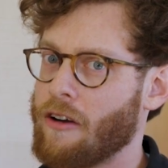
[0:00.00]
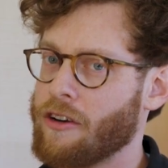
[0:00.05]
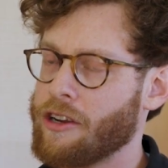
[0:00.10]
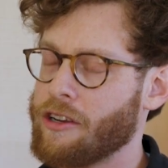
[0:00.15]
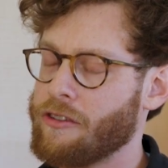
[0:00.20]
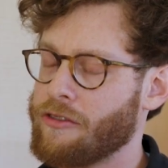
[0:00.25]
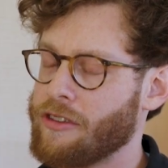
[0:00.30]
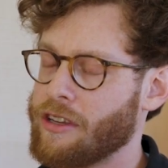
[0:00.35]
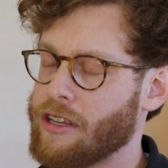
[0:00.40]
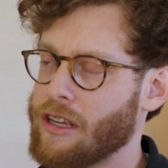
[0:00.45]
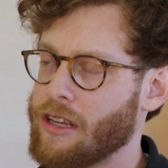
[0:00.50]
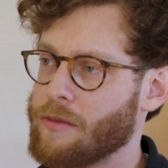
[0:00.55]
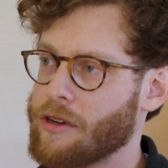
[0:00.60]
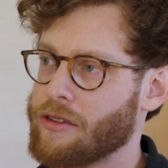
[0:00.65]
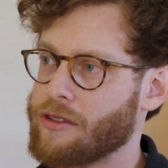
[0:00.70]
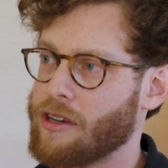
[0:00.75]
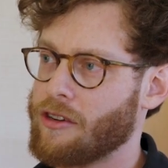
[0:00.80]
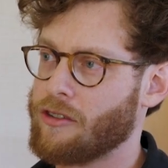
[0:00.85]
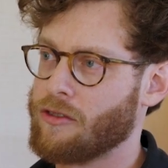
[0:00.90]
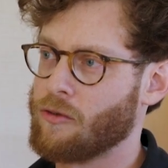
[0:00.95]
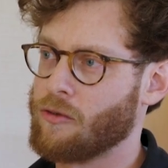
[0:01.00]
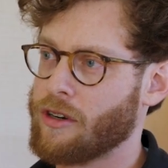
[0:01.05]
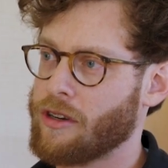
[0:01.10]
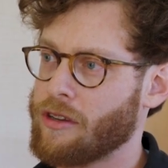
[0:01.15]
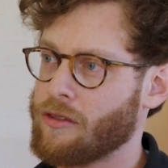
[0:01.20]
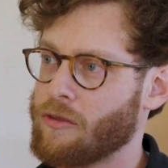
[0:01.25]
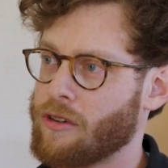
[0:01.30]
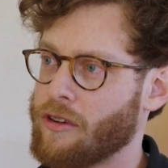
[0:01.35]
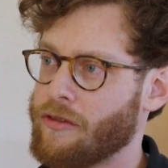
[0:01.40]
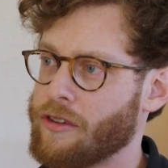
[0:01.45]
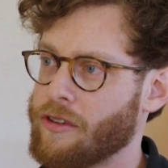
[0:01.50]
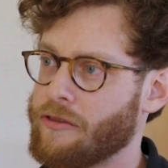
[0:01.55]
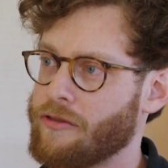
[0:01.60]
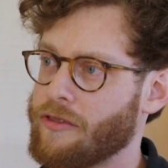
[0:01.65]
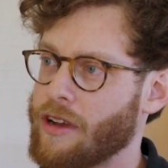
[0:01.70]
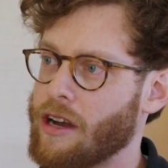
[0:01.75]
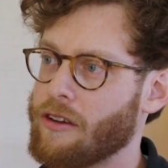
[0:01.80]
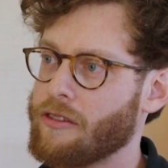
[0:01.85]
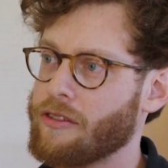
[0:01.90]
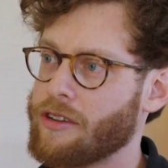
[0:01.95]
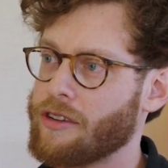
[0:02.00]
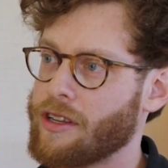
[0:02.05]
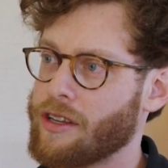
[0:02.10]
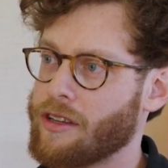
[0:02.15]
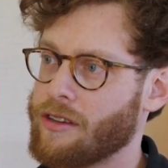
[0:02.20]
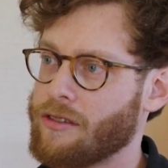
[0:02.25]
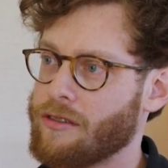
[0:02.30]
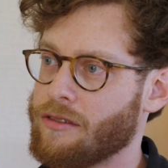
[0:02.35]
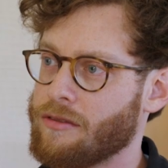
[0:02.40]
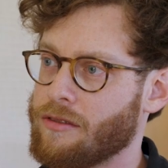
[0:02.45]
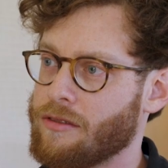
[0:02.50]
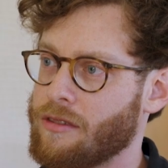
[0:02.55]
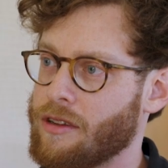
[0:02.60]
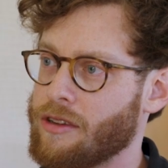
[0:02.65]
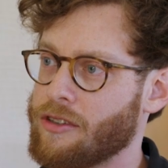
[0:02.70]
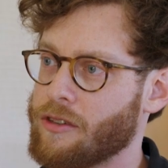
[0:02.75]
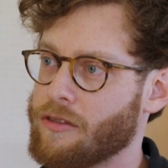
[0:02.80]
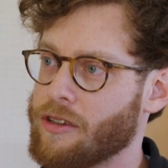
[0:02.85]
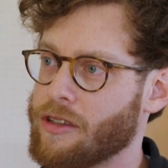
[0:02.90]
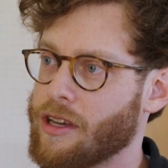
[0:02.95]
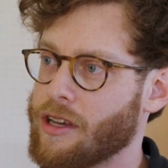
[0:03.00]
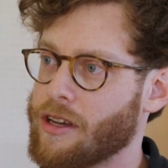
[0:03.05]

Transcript: are you thinking about that, or what have you found in doing